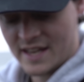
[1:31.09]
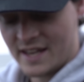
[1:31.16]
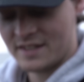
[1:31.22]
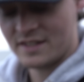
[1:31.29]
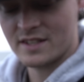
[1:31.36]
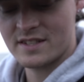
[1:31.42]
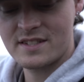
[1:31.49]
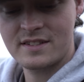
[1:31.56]

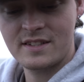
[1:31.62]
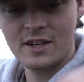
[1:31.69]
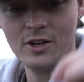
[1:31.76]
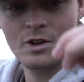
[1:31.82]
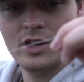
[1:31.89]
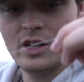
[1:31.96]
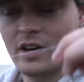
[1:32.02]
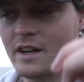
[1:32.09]
and a
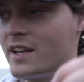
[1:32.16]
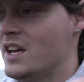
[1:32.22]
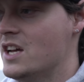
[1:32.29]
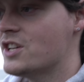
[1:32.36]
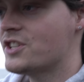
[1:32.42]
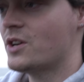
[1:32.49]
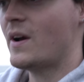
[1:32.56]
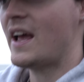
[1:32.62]
steel hook.
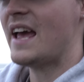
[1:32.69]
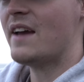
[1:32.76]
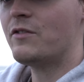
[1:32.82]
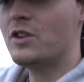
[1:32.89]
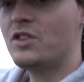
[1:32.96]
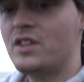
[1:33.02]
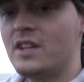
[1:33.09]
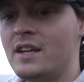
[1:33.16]
So
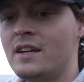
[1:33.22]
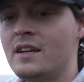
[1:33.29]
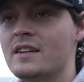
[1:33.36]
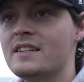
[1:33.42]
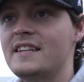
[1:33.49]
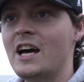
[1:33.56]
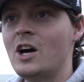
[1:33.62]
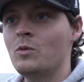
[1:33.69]
everything
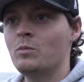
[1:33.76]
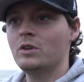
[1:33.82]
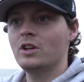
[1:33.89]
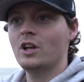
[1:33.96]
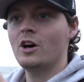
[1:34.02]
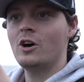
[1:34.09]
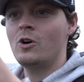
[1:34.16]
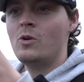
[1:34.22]
down
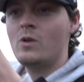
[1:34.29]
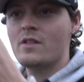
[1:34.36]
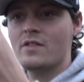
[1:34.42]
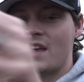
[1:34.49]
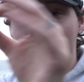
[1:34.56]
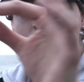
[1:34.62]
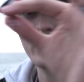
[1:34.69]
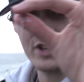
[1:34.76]
below
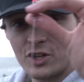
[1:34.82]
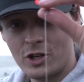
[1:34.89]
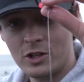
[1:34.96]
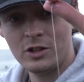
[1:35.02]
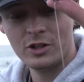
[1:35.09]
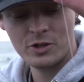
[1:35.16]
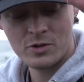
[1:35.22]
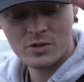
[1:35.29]
that we
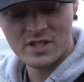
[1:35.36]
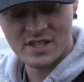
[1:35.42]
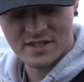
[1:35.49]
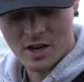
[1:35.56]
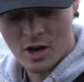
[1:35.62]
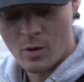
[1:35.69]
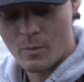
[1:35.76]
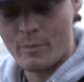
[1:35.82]
could lose
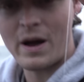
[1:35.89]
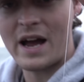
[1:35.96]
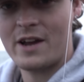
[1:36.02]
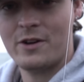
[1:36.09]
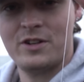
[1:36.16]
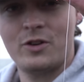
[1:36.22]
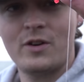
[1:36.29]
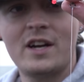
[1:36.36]
is all
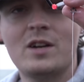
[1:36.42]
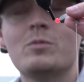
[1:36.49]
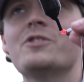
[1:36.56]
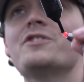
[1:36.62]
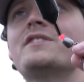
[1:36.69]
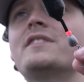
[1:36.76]
biodegradable